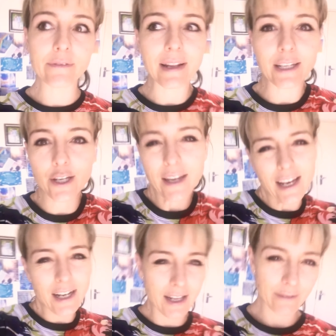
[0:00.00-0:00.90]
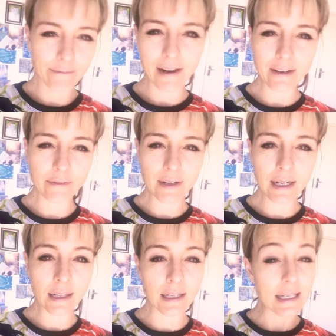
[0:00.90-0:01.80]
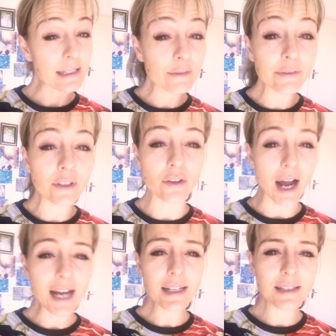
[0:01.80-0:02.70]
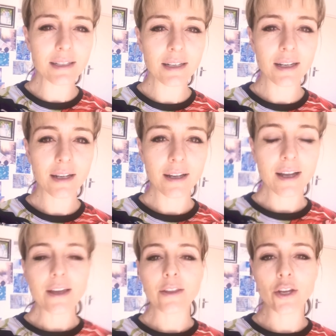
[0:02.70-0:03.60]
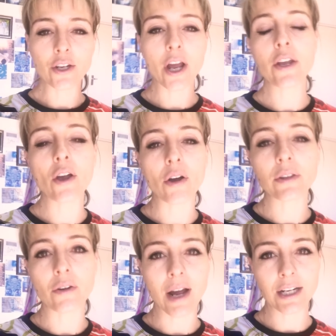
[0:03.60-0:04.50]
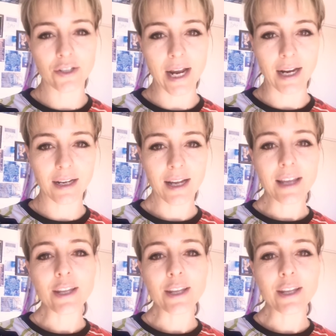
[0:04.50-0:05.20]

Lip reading: like you get that funny feeling that doesn't feel right, then you know you're on the right track.